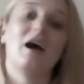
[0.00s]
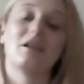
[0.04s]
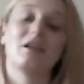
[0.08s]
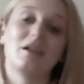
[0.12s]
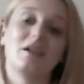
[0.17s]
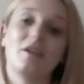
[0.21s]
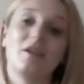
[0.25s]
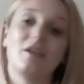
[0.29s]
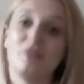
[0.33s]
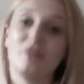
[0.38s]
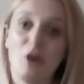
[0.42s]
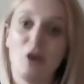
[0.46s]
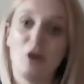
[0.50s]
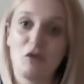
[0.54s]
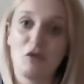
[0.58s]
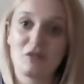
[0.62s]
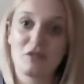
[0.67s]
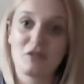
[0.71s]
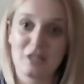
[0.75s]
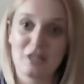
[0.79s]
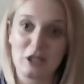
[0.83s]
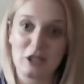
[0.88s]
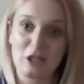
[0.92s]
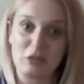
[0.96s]
a lovely
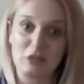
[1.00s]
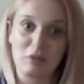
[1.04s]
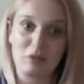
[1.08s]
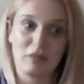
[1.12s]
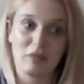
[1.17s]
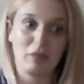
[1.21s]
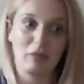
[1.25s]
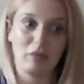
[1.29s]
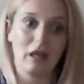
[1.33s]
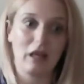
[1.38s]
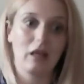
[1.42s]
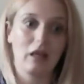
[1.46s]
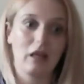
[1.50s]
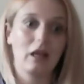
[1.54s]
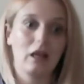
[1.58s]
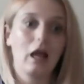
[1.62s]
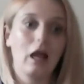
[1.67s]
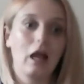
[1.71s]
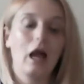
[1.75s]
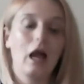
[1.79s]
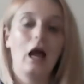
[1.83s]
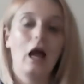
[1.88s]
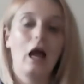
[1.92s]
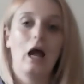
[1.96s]
conversation with me,
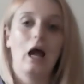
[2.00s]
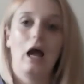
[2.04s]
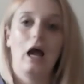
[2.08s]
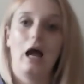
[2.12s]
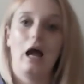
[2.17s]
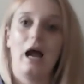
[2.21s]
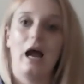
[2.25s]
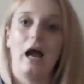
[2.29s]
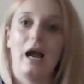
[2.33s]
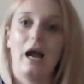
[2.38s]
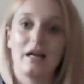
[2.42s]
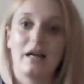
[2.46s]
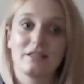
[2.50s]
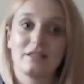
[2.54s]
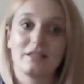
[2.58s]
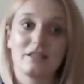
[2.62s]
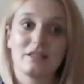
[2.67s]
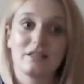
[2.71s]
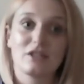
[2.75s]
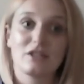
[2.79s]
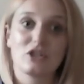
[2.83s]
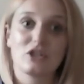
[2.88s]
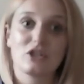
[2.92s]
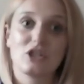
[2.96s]
and
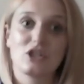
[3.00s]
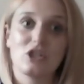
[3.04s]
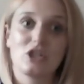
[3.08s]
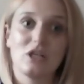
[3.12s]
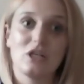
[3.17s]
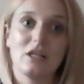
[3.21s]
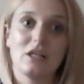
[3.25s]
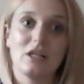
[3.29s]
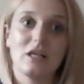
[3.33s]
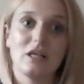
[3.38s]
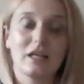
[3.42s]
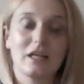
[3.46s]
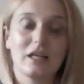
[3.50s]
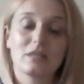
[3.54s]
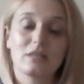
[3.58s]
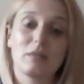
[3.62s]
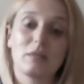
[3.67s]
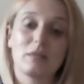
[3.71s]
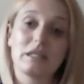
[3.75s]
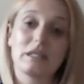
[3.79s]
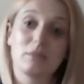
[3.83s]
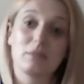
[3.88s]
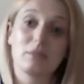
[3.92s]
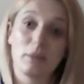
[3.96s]
she
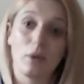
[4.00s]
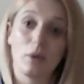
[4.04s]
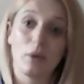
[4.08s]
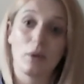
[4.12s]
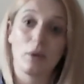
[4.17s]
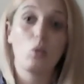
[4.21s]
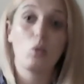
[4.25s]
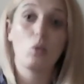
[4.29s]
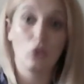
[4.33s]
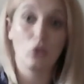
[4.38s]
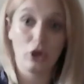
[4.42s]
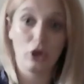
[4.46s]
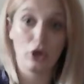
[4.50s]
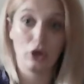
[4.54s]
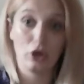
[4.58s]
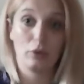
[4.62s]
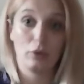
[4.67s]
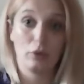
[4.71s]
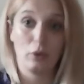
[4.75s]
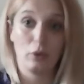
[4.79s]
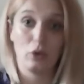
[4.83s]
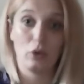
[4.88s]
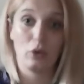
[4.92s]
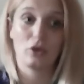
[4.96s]
explained to me about a
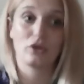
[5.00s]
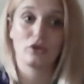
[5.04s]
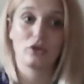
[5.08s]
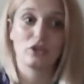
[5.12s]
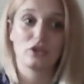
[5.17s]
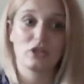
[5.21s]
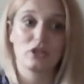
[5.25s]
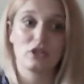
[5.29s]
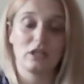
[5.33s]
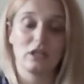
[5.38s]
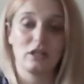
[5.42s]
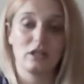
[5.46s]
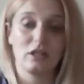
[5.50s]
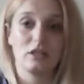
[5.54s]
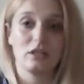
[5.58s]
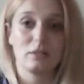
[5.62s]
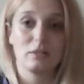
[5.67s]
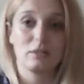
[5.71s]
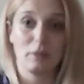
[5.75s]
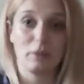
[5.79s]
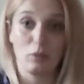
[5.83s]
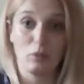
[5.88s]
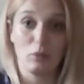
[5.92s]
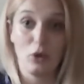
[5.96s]
workbook that she's
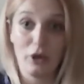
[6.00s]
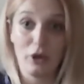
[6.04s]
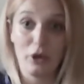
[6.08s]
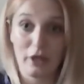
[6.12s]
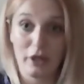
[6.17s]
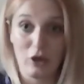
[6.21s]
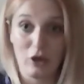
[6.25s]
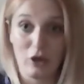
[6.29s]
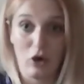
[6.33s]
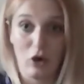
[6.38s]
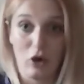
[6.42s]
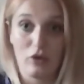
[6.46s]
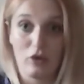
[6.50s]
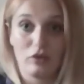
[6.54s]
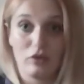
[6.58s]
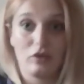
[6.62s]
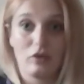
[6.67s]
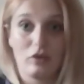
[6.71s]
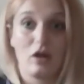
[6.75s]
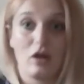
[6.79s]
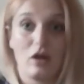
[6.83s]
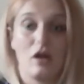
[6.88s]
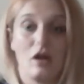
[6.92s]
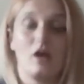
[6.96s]
been working on
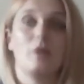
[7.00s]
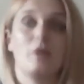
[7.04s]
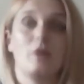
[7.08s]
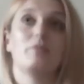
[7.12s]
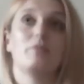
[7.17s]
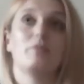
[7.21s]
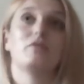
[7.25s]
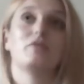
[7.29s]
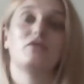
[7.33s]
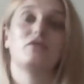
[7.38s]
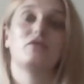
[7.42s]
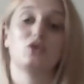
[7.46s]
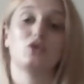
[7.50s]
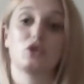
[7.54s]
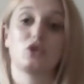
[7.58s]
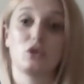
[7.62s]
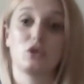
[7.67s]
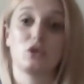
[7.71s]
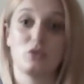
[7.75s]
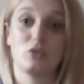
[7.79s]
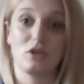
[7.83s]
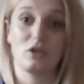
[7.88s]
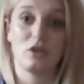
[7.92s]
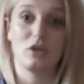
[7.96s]
for
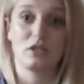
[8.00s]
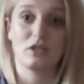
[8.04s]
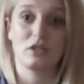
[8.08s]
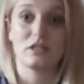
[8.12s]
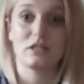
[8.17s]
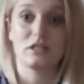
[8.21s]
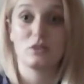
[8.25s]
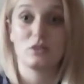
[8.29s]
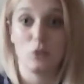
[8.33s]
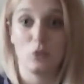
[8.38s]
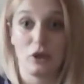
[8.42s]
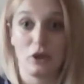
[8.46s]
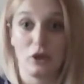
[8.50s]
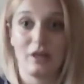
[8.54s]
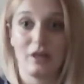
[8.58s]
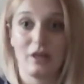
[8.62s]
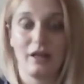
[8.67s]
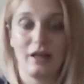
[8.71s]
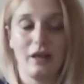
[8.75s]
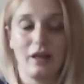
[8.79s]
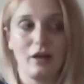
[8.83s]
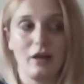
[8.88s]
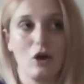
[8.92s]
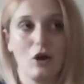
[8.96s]
student nurses working in
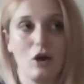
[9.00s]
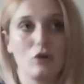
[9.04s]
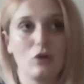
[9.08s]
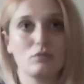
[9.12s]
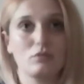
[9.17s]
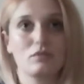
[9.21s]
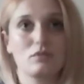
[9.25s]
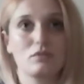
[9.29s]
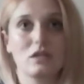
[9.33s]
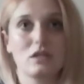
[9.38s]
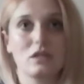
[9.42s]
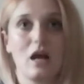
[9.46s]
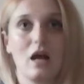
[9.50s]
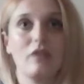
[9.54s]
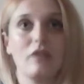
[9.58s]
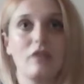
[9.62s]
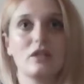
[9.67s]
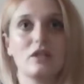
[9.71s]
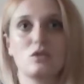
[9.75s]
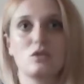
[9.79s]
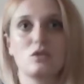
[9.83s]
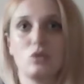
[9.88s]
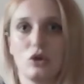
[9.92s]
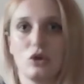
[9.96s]
care homes. And
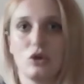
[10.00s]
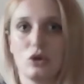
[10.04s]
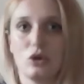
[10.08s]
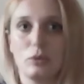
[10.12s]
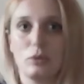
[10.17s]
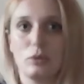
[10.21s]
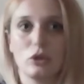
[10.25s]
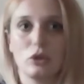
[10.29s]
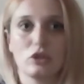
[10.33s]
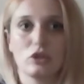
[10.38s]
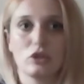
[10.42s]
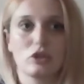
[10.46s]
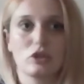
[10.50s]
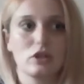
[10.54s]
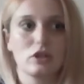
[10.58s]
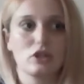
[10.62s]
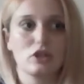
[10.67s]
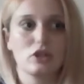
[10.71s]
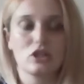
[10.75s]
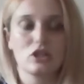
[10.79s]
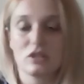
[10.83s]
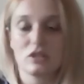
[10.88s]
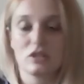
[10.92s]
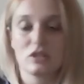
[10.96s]
this workbook
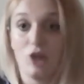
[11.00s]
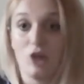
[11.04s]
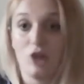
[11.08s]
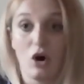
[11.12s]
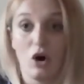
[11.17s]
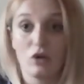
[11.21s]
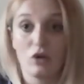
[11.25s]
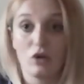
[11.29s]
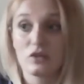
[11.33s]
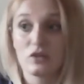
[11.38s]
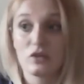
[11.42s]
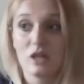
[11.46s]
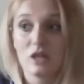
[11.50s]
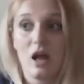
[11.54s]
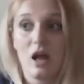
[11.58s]
just involves